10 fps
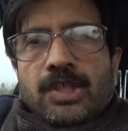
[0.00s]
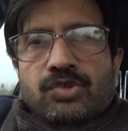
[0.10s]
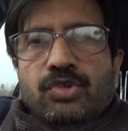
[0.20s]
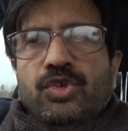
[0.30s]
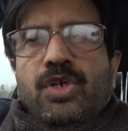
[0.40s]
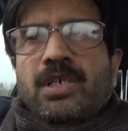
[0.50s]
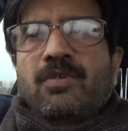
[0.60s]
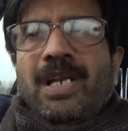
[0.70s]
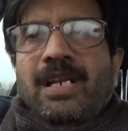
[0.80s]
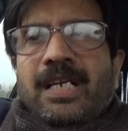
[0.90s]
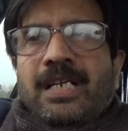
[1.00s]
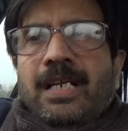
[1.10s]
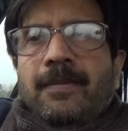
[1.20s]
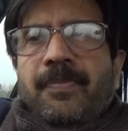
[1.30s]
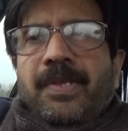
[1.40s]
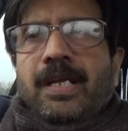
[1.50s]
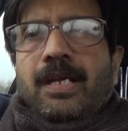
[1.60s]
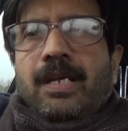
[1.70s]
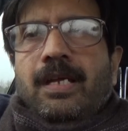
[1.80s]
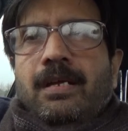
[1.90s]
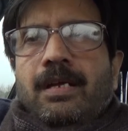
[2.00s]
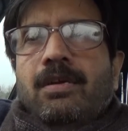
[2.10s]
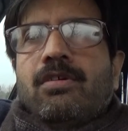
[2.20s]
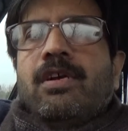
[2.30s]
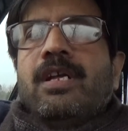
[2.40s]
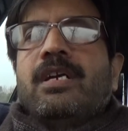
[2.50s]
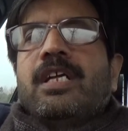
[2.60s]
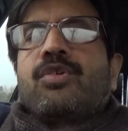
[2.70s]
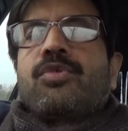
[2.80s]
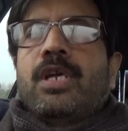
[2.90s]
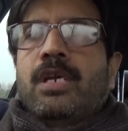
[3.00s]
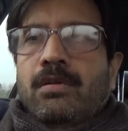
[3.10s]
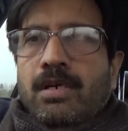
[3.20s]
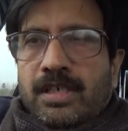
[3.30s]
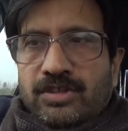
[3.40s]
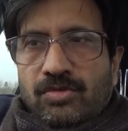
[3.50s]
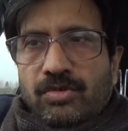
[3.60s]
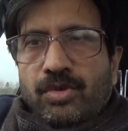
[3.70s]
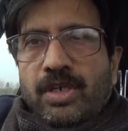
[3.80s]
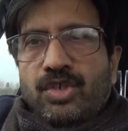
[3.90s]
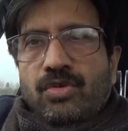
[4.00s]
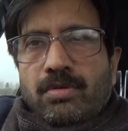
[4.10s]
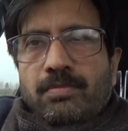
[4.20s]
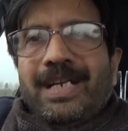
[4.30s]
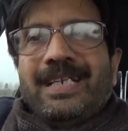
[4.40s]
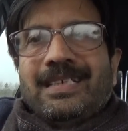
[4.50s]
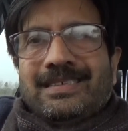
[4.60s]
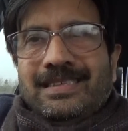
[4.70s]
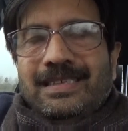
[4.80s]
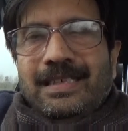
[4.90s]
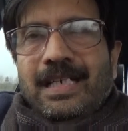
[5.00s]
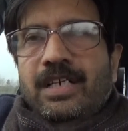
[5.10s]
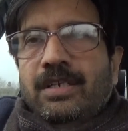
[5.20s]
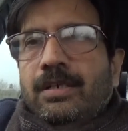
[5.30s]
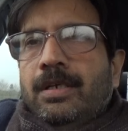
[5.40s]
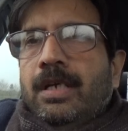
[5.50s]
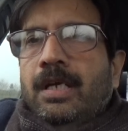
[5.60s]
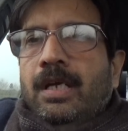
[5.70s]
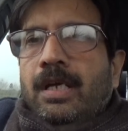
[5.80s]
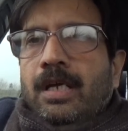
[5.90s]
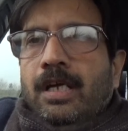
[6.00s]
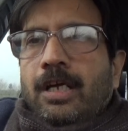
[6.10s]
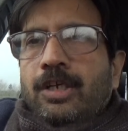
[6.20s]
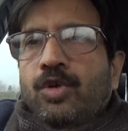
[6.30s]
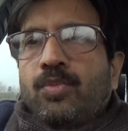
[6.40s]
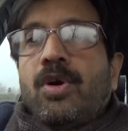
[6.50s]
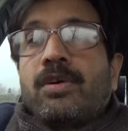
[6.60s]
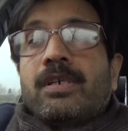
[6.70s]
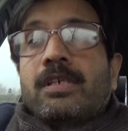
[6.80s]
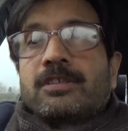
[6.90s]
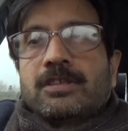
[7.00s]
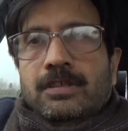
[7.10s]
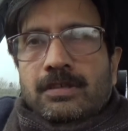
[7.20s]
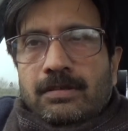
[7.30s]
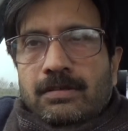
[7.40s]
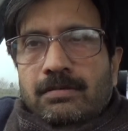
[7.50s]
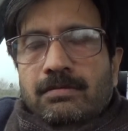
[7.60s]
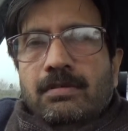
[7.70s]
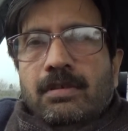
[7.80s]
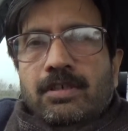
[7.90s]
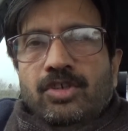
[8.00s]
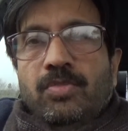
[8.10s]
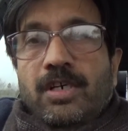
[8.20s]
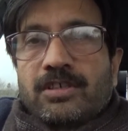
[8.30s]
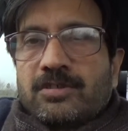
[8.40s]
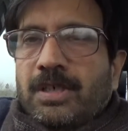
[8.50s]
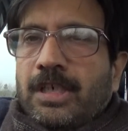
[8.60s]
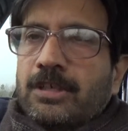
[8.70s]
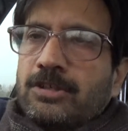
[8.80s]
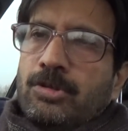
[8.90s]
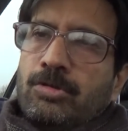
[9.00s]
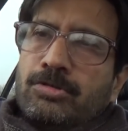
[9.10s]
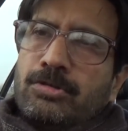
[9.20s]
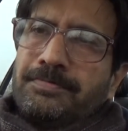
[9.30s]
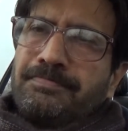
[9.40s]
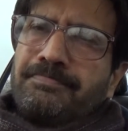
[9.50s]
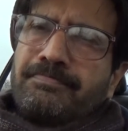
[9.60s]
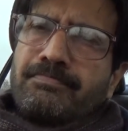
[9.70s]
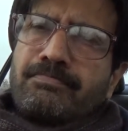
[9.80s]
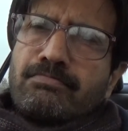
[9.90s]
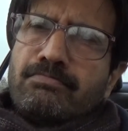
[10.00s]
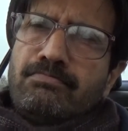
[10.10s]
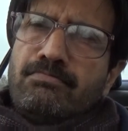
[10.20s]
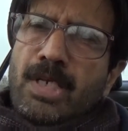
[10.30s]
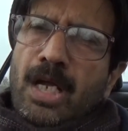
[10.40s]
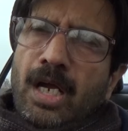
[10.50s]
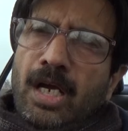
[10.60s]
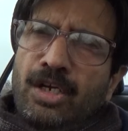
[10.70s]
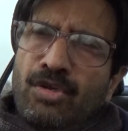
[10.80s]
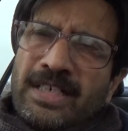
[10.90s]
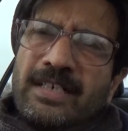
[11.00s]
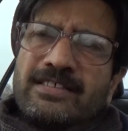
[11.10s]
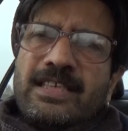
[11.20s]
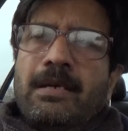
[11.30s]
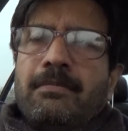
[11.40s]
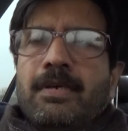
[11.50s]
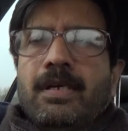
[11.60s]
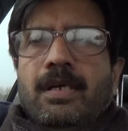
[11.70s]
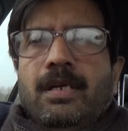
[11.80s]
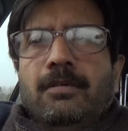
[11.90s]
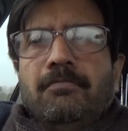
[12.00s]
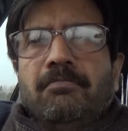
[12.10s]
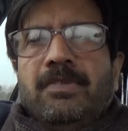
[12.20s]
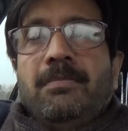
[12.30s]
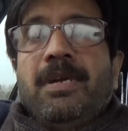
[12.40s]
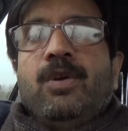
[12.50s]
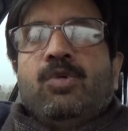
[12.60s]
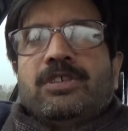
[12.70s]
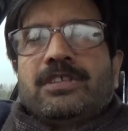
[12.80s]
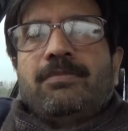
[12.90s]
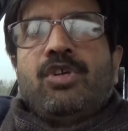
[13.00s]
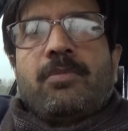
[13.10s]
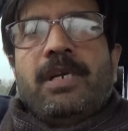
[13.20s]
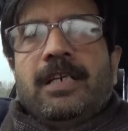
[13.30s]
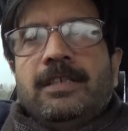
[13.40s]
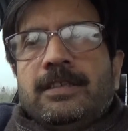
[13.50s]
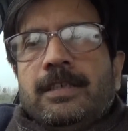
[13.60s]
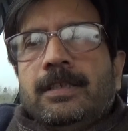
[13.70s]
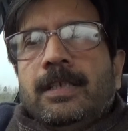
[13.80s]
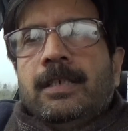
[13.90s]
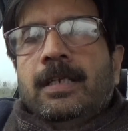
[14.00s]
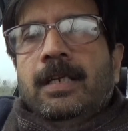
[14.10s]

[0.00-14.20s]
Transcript: so your doctor will likely uh, conduct a routine ultrasound during your pregnancy and uh, uh, your partner's uh, or your partner's pregnancy you know so during that exam um, they may notice abnormalities in the